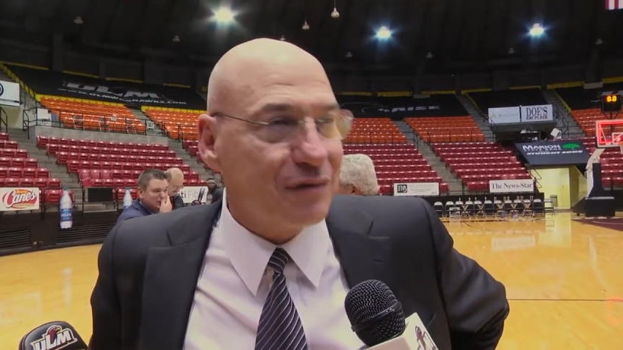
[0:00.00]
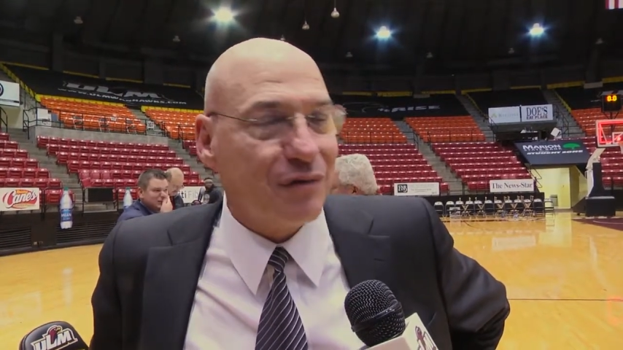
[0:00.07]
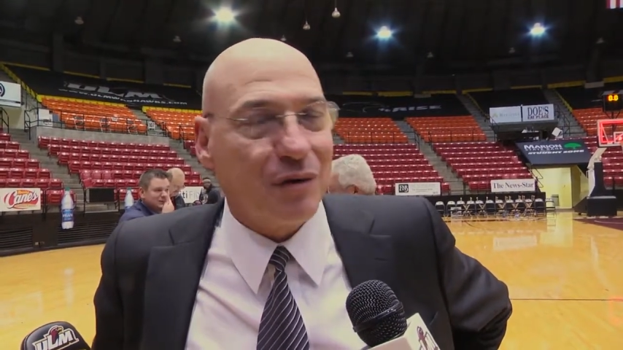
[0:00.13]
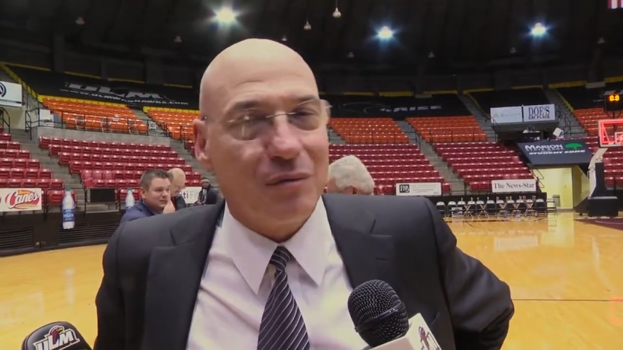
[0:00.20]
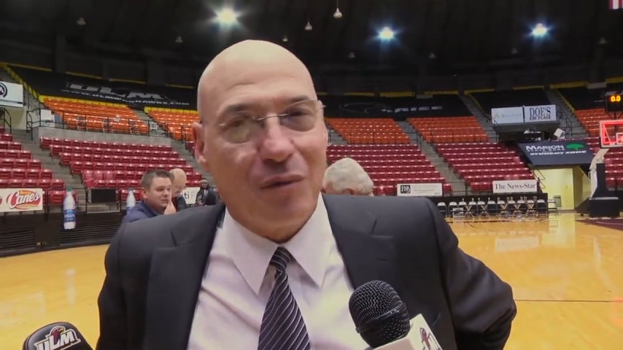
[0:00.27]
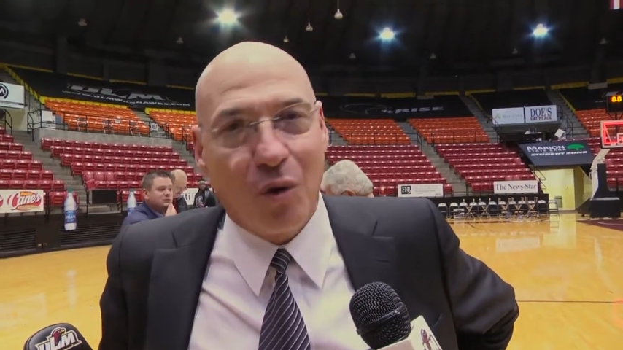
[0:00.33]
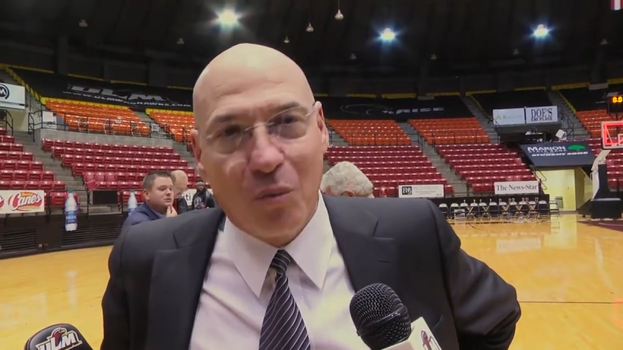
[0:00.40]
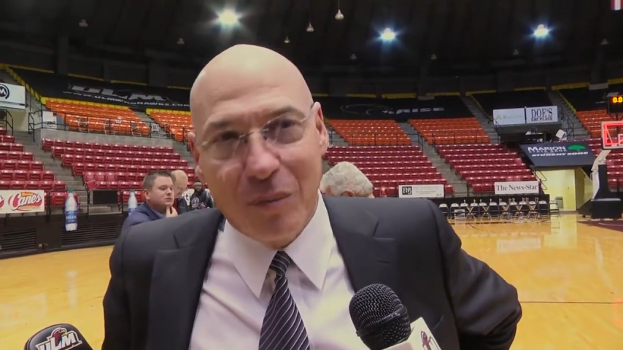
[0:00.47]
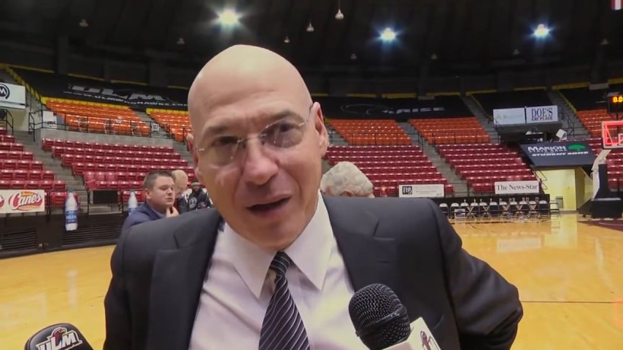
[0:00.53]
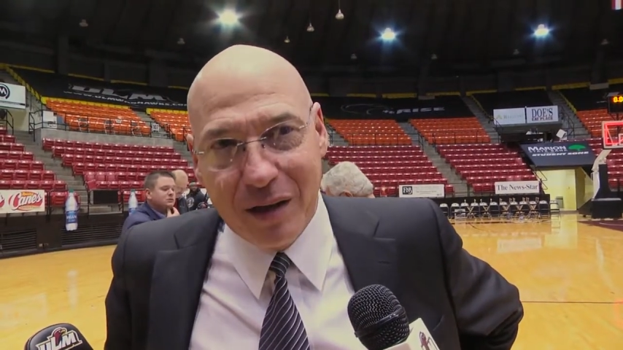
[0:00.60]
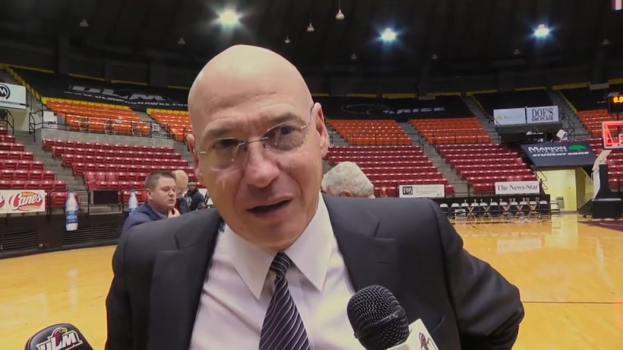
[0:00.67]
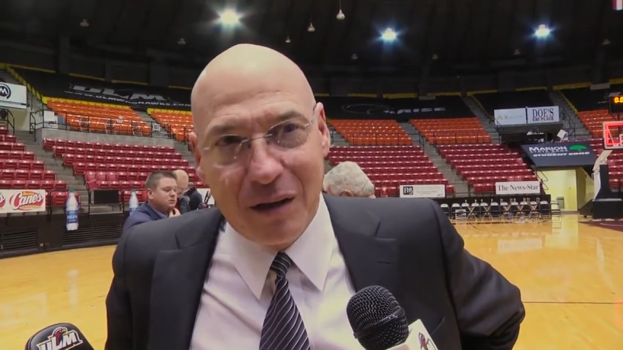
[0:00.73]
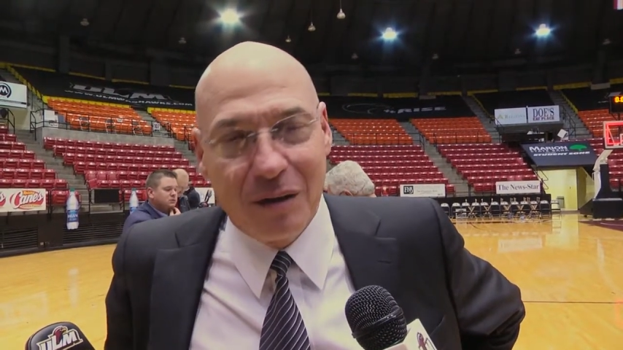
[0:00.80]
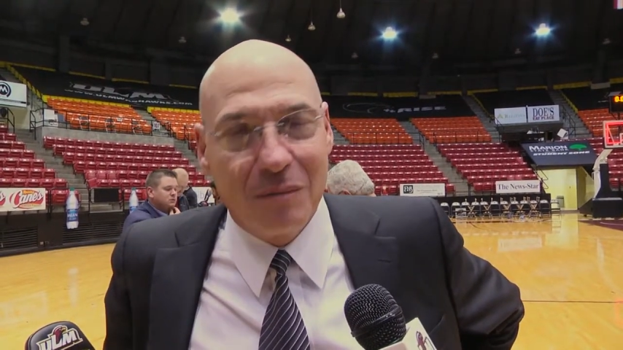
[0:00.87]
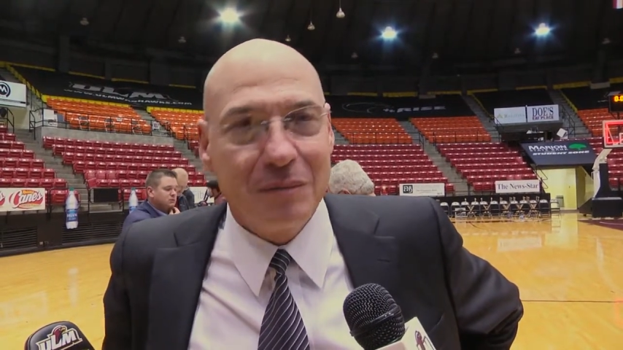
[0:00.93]
for
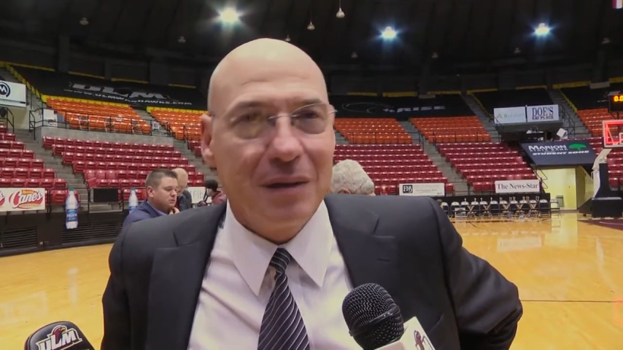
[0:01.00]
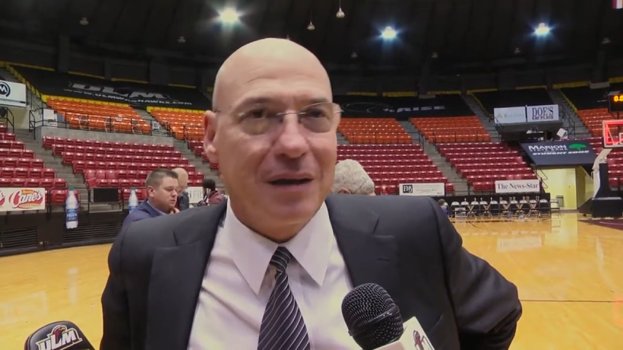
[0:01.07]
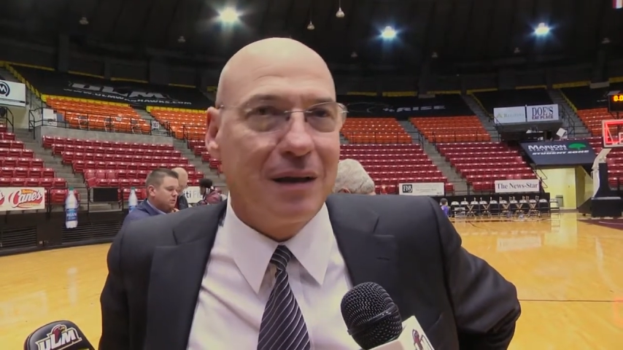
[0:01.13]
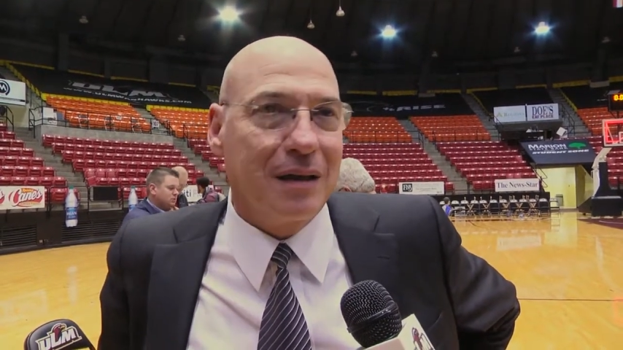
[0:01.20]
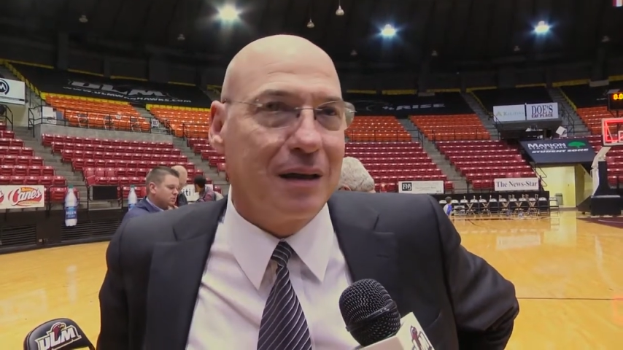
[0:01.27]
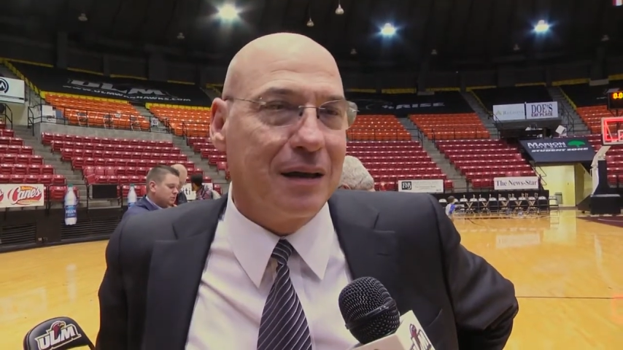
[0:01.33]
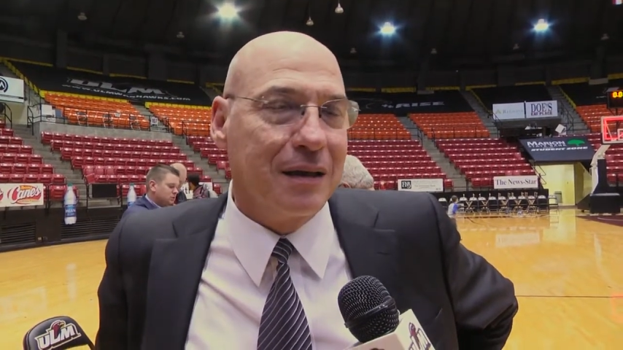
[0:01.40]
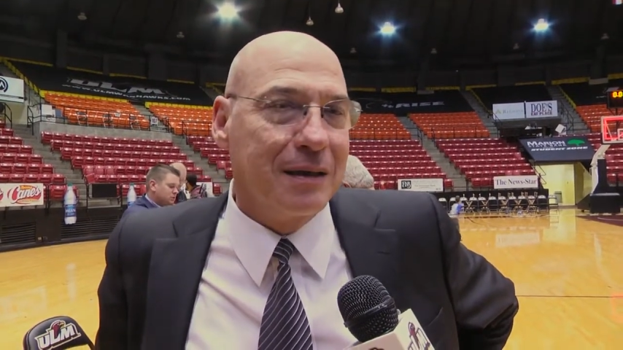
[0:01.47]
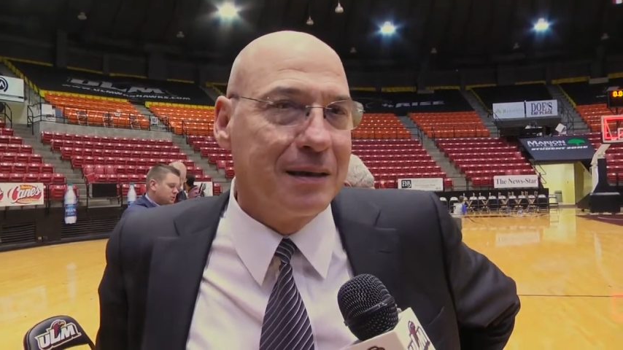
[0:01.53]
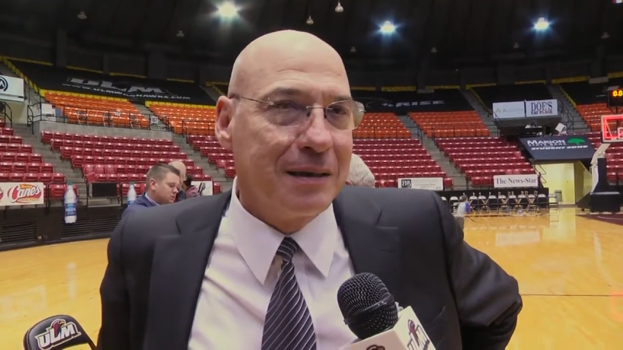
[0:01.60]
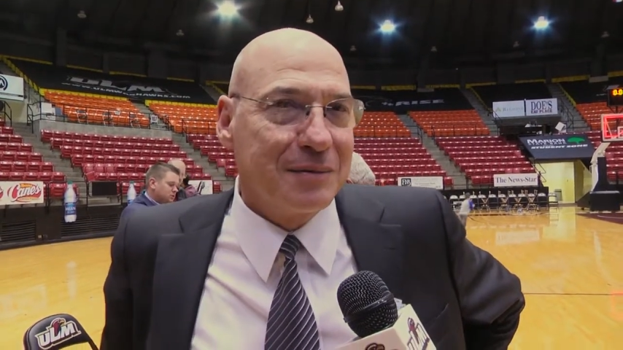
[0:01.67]
momentum, uh,